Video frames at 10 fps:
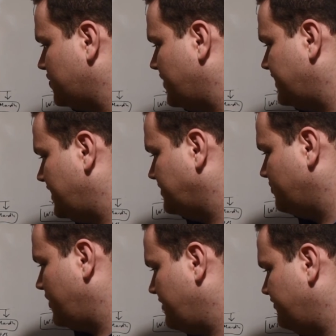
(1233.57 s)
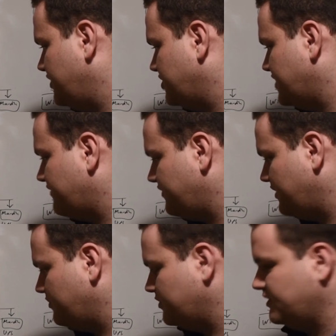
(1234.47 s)
So at the end, when I'm finished, that
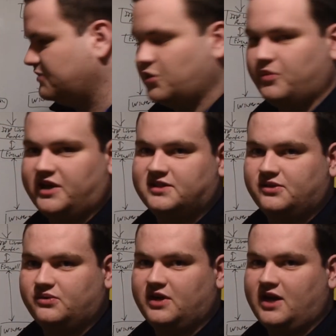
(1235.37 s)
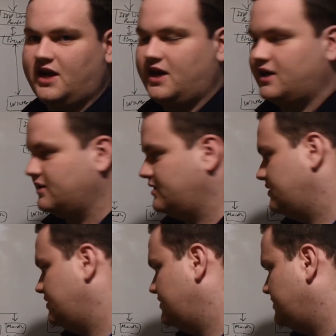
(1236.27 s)
VM will be spun back down
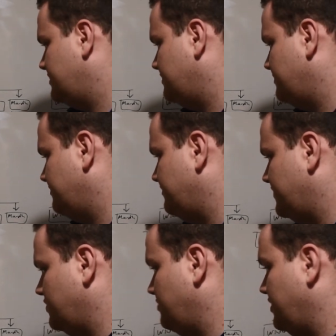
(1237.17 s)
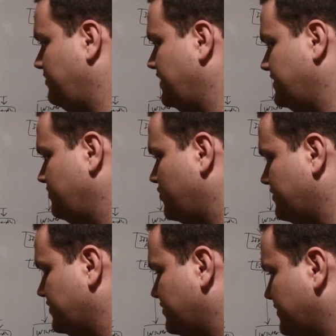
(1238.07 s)
and there'll be basically more